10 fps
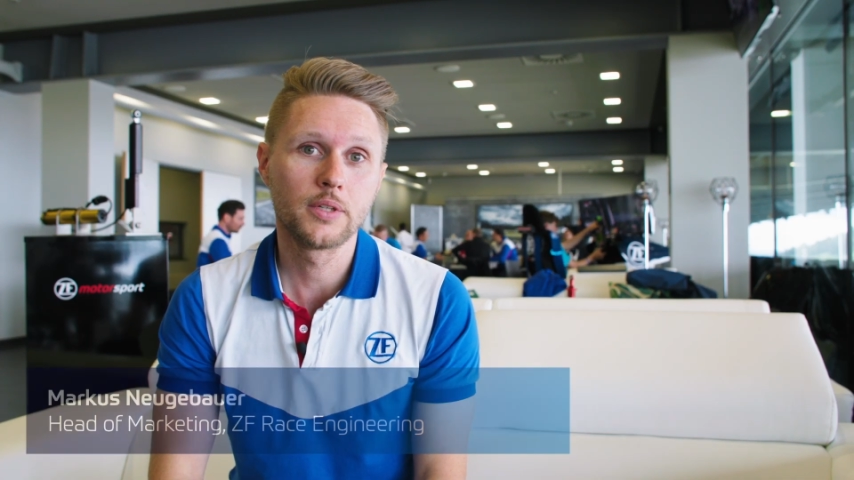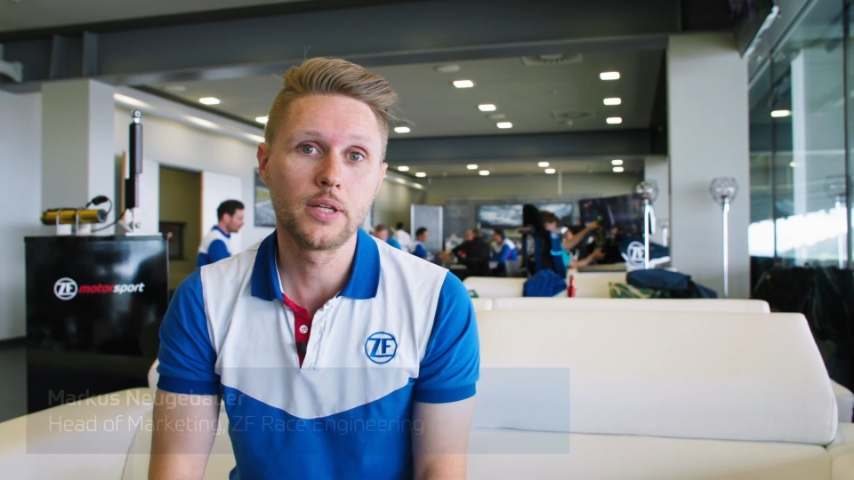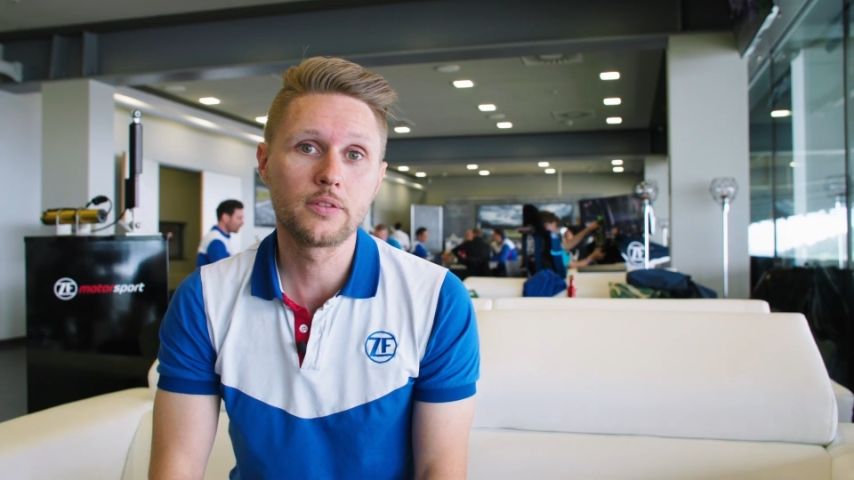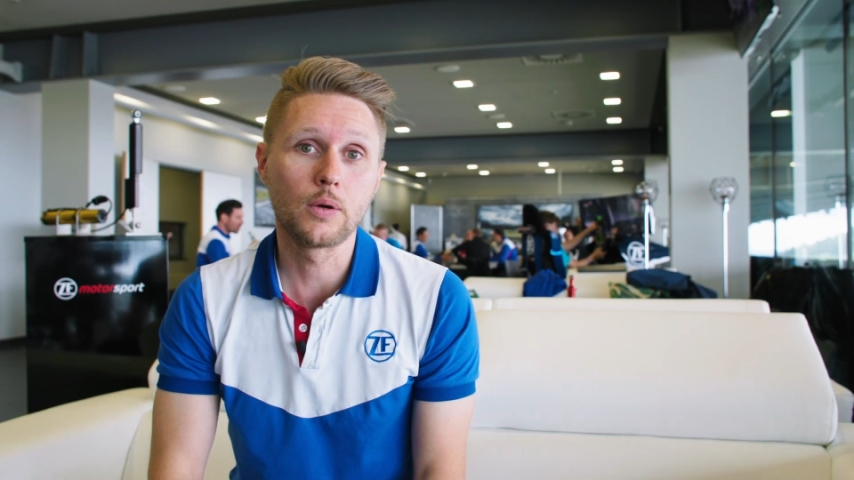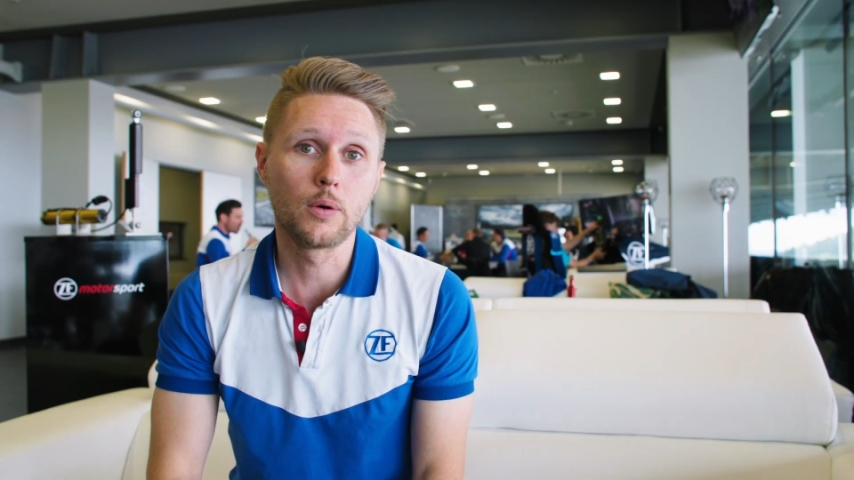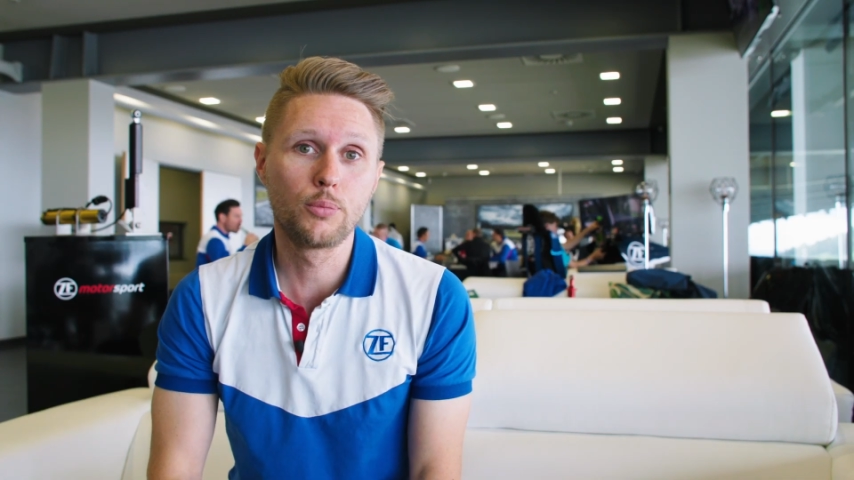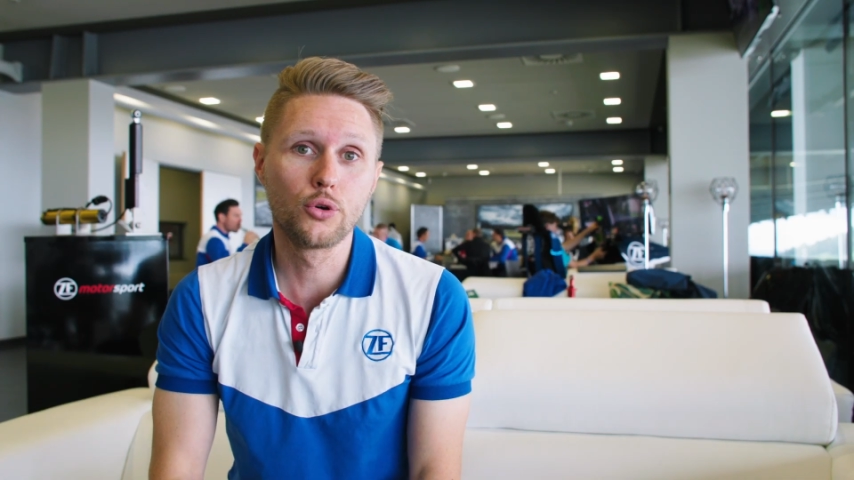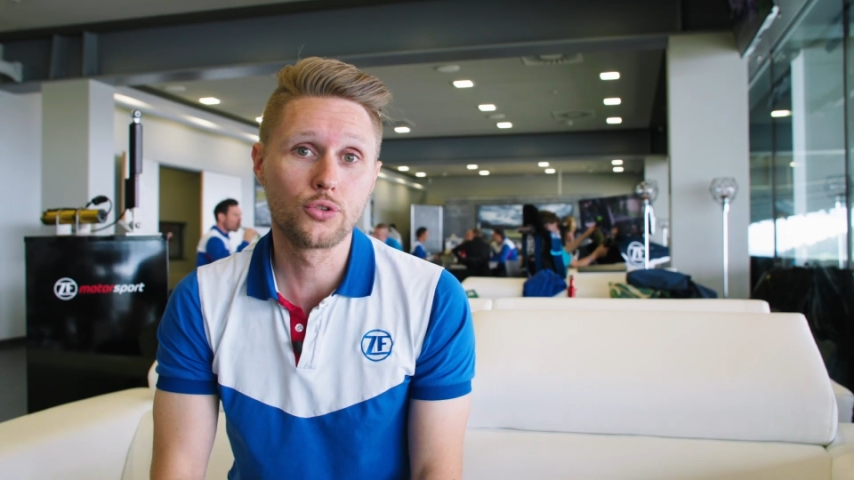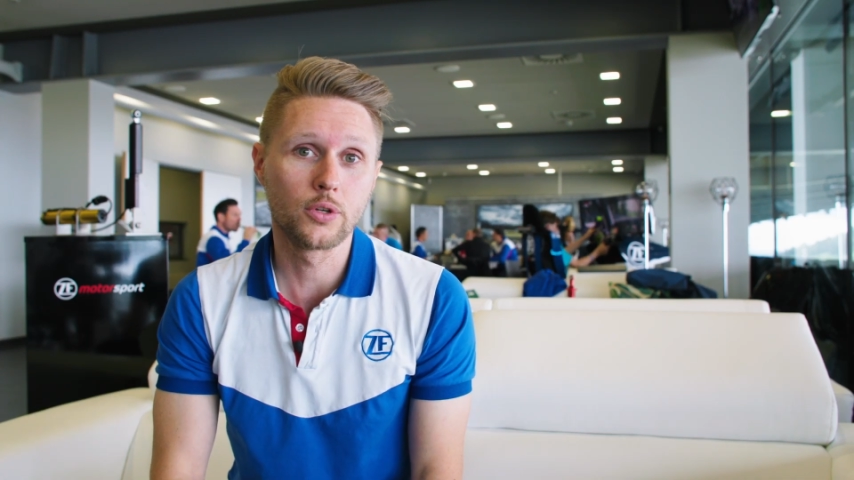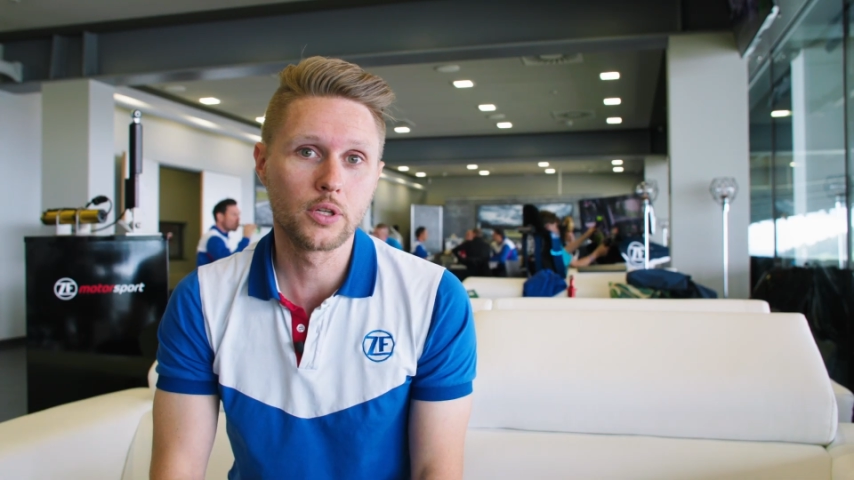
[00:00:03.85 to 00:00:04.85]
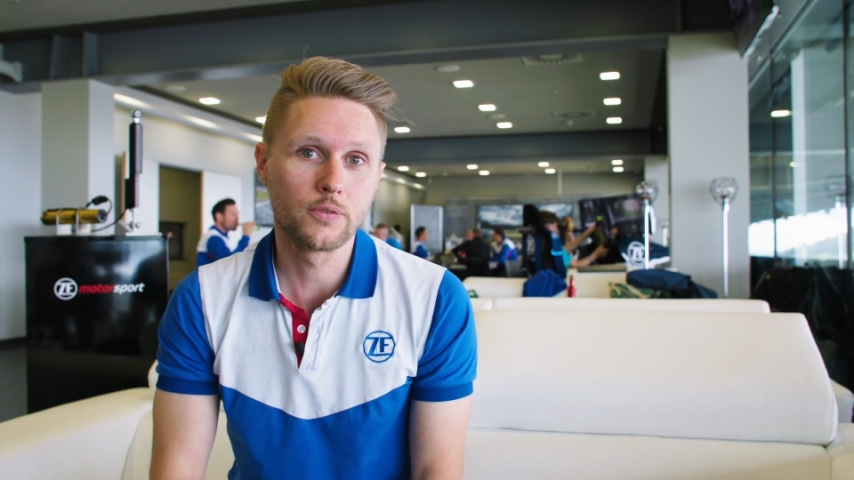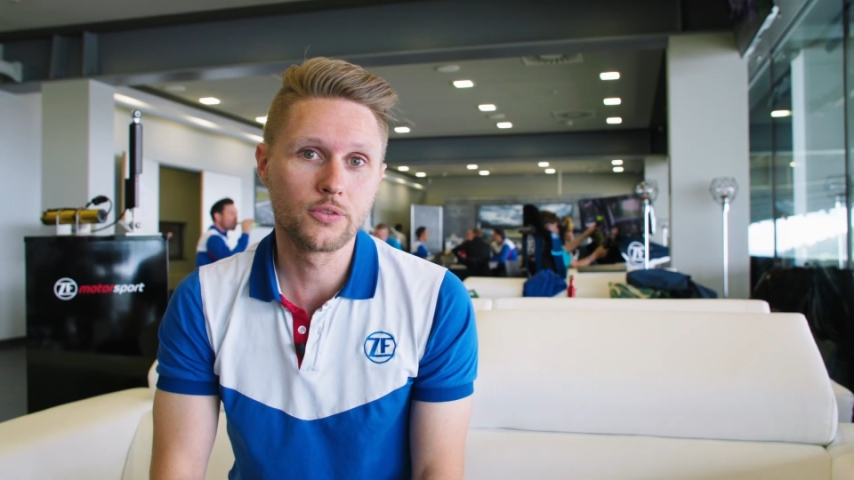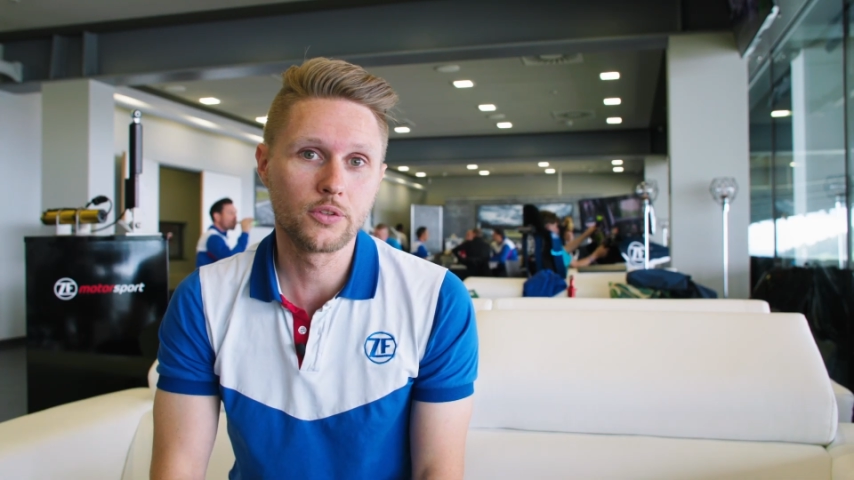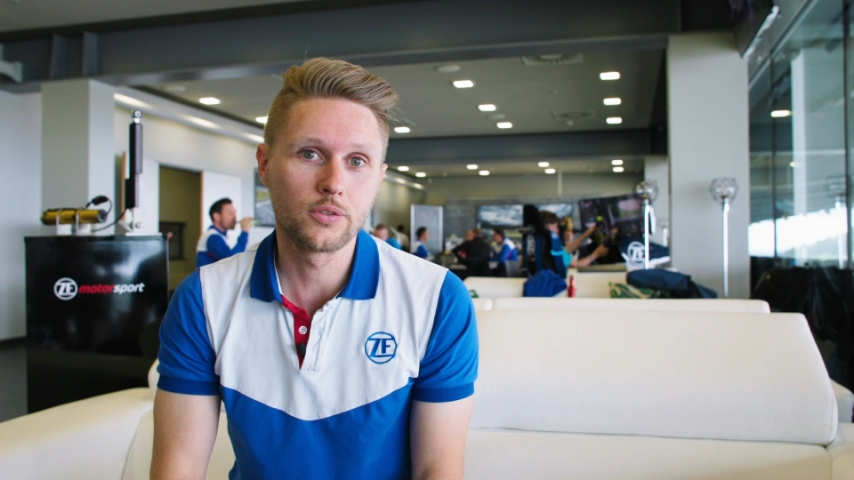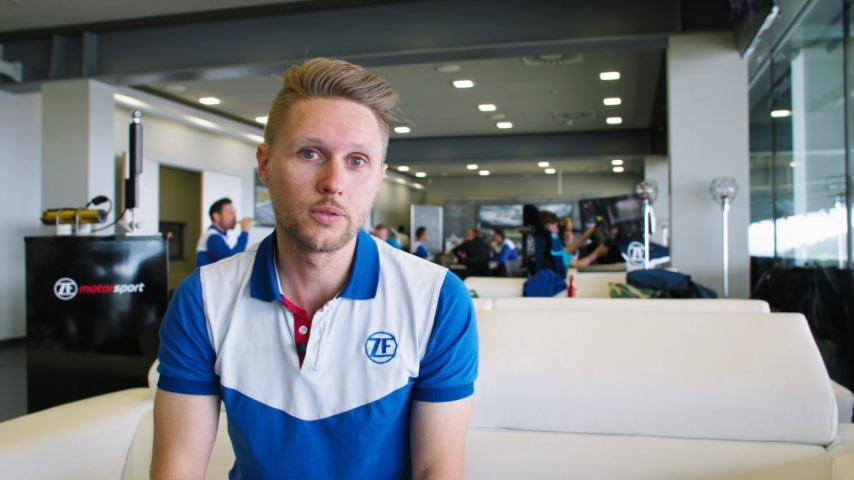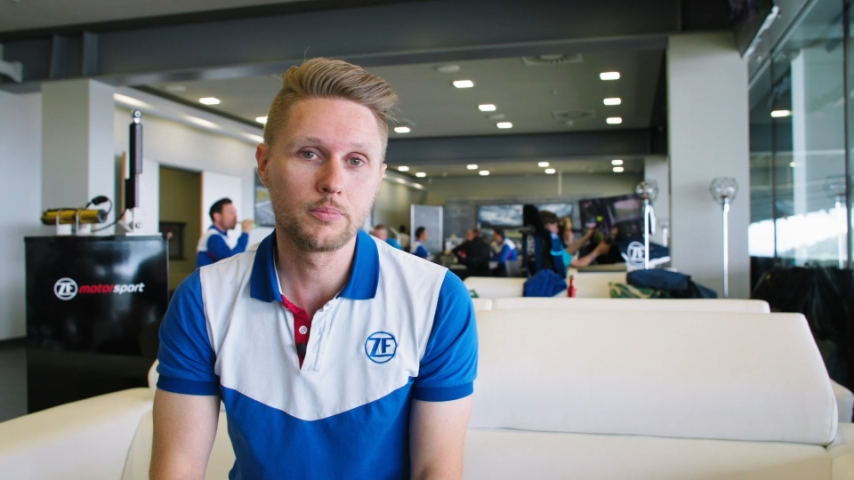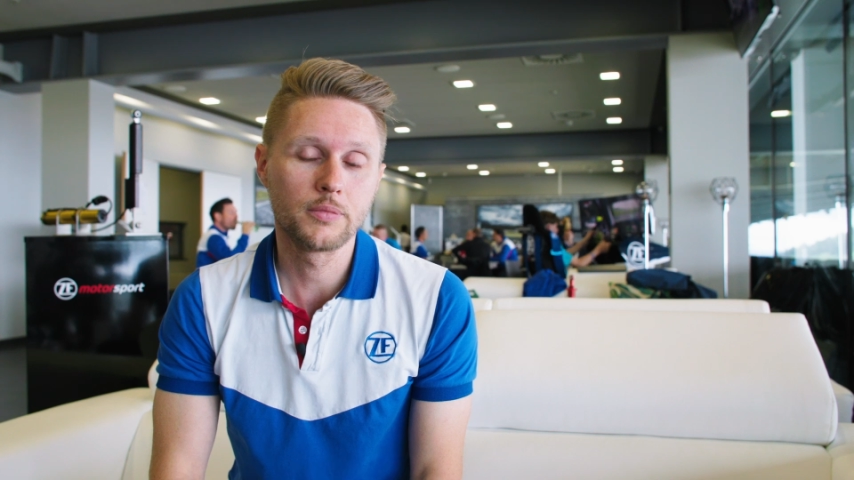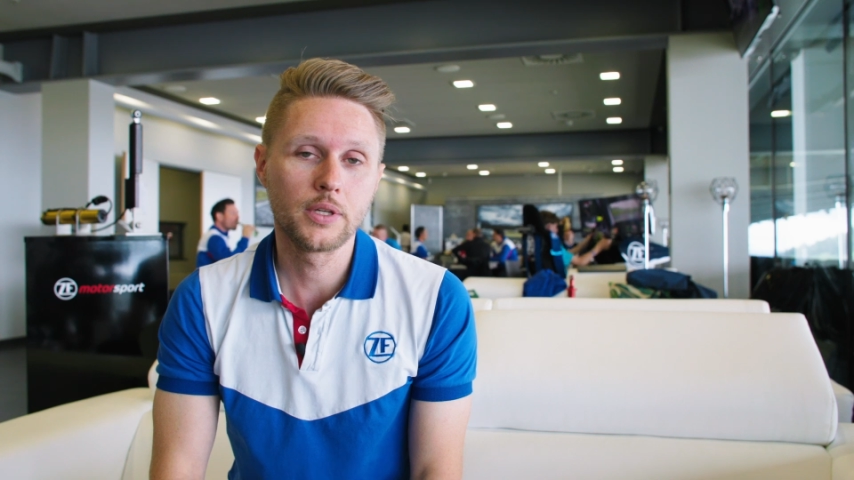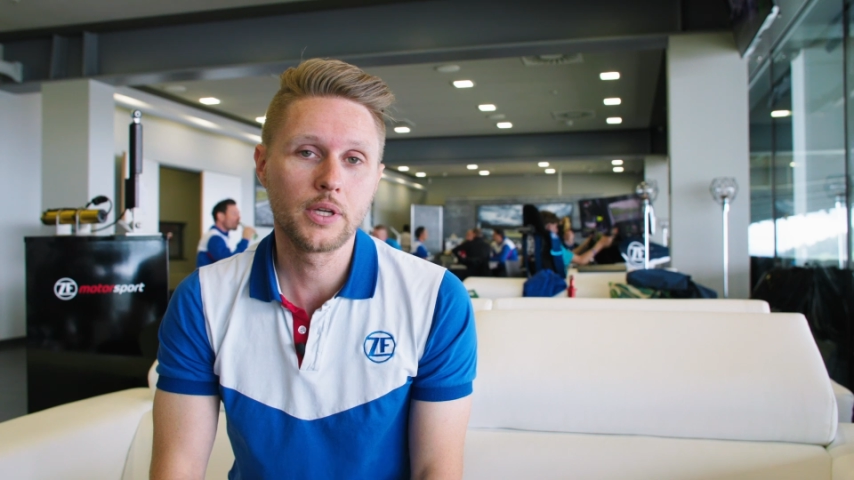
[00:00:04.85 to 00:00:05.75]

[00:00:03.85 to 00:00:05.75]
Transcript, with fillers: It's our pushrod lift system.